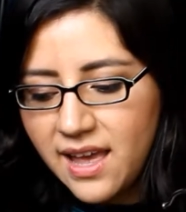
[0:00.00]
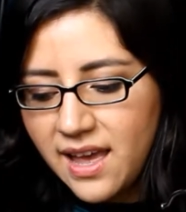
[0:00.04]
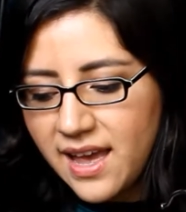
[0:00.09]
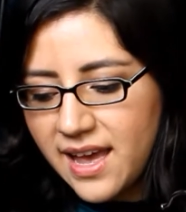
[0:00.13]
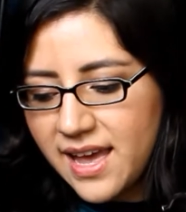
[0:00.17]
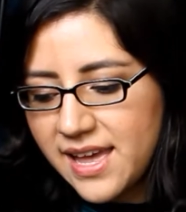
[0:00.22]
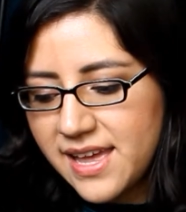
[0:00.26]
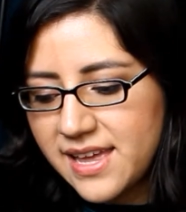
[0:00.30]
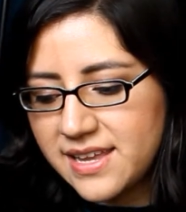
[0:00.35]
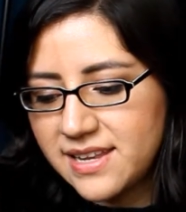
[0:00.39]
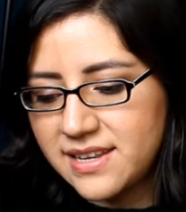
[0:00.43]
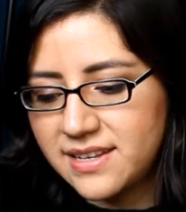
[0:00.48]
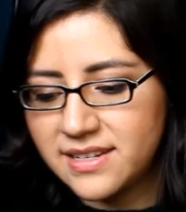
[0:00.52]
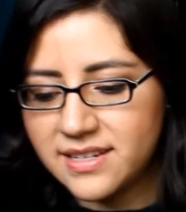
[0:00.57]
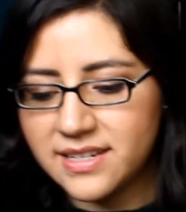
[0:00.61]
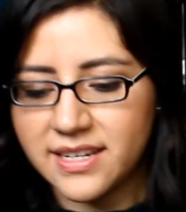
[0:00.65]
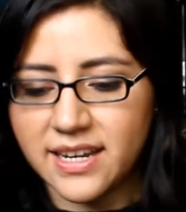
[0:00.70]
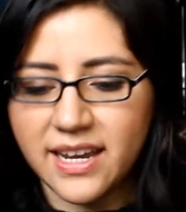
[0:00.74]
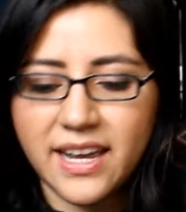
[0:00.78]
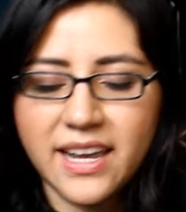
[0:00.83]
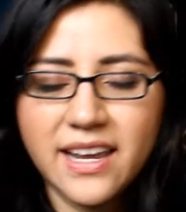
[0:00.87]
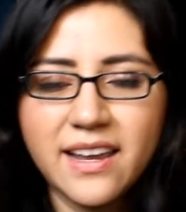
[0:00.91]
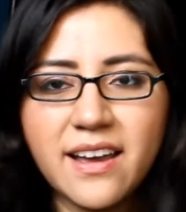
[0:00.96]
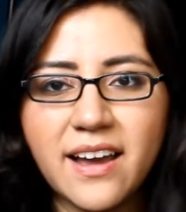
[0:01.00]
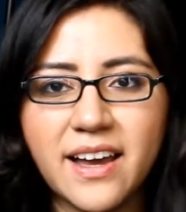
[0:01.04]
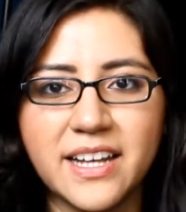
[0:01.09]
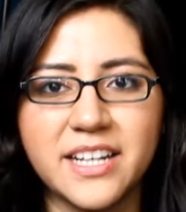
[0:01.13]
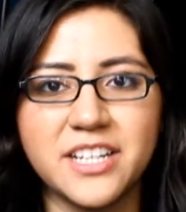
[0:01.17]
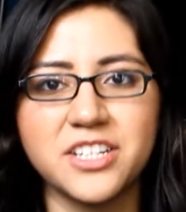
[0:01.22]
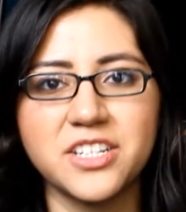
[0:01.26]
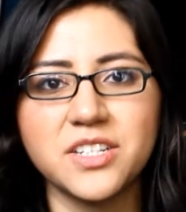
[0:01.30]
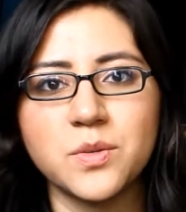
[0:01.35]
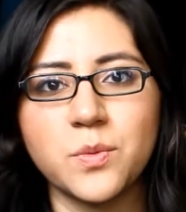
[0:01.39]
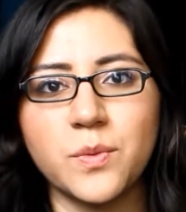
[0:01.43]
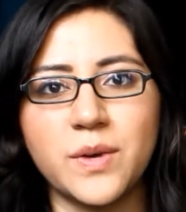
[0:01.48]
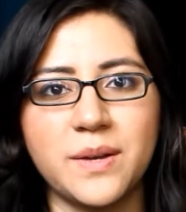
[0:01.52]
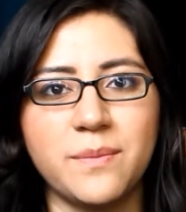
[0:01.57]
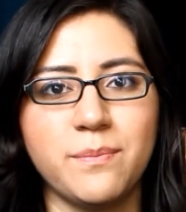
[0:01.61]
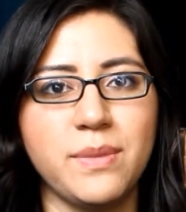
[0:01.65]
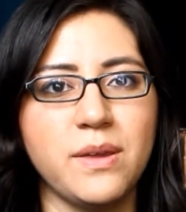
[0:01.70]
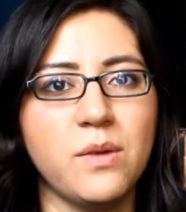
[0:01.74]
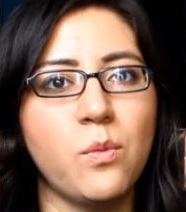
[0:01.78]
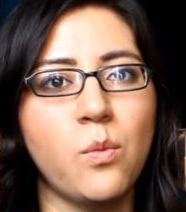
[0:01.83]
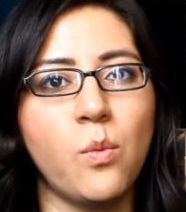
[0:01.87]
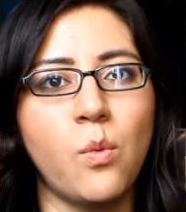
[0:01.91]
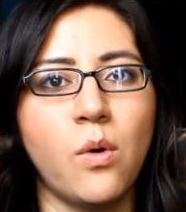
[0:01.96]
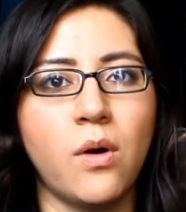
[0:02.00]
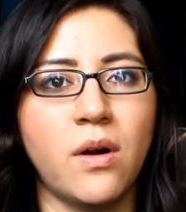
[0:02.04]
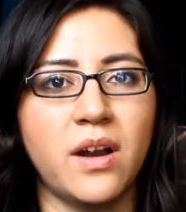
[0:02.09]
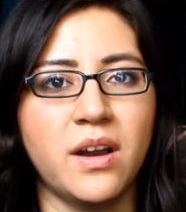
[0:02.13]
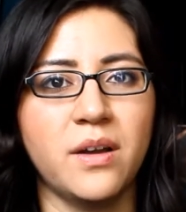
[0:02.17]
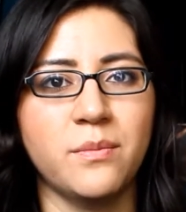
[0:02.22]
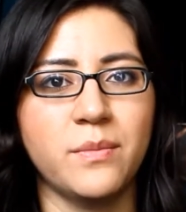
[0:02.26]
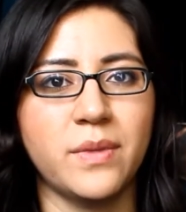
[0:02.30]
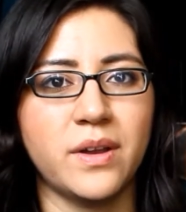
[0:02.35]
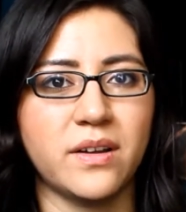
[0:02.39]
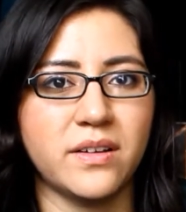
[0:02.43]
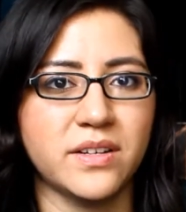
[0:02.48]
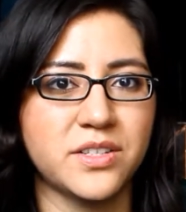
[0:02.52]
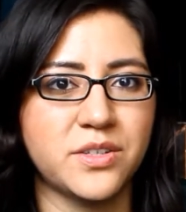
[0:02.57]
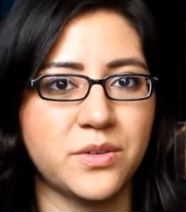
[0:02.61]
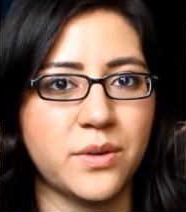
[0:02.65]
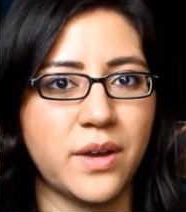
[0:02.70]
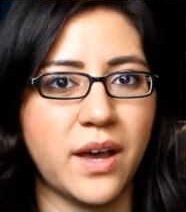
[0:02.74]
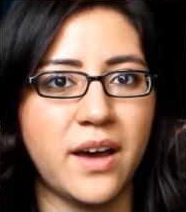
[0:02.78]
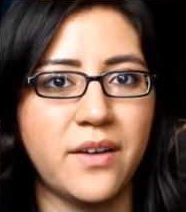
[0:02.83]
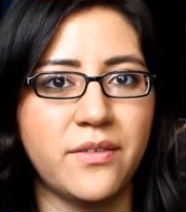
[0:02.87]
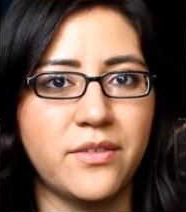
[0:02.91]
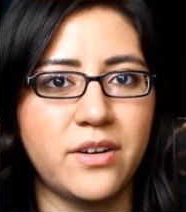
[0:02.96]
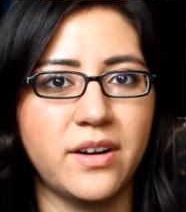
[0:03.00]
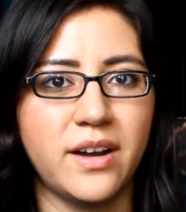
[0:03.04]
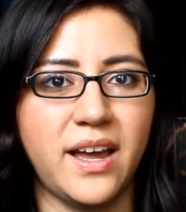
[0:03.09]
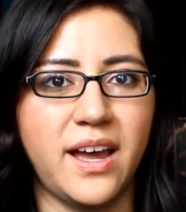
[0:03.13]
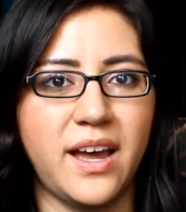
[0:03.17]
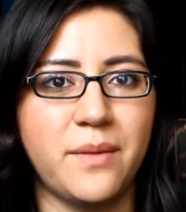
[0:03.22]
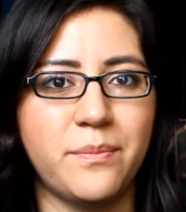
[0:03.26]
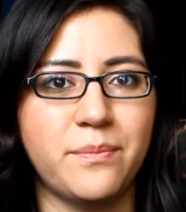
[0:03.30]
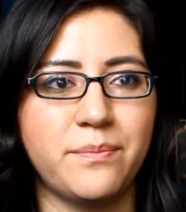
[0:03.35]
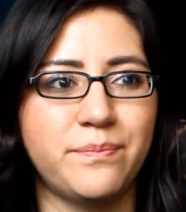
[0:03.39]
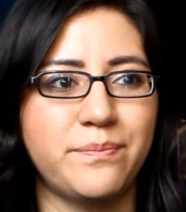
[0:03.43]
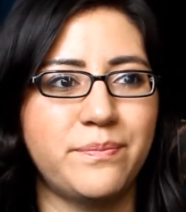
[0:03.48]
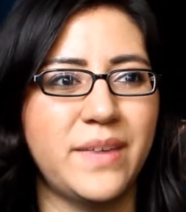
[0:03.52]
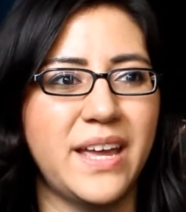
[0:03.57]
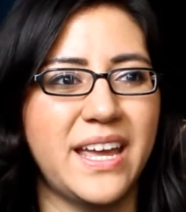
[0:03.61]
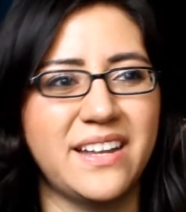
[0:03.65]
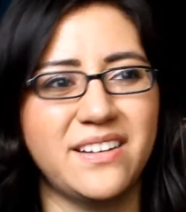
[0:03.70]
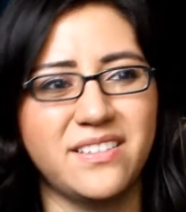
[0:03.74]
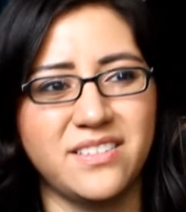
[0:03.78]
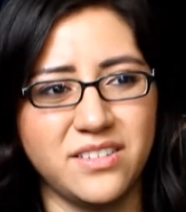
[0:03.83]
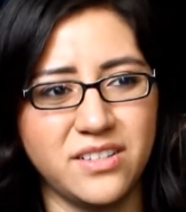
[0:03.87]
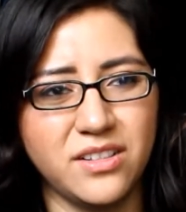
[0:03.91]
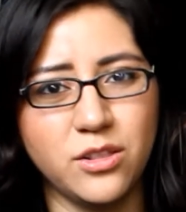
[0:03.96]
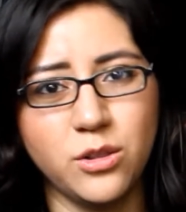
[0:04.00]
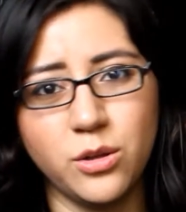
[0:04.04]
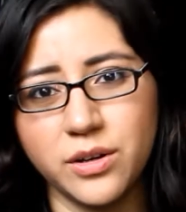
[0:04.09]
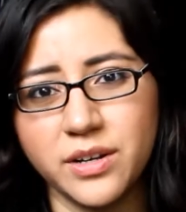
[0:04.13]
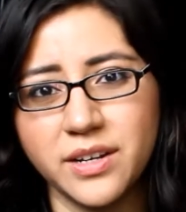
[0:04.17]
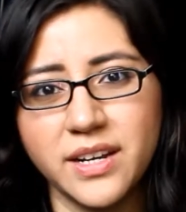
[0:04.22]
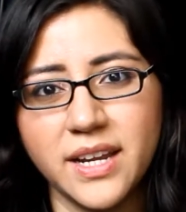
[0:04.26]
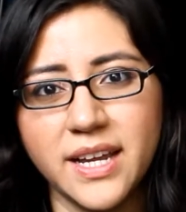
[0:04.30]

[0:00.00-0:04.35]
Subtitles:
and I kind of just want to be warm but also covered up and look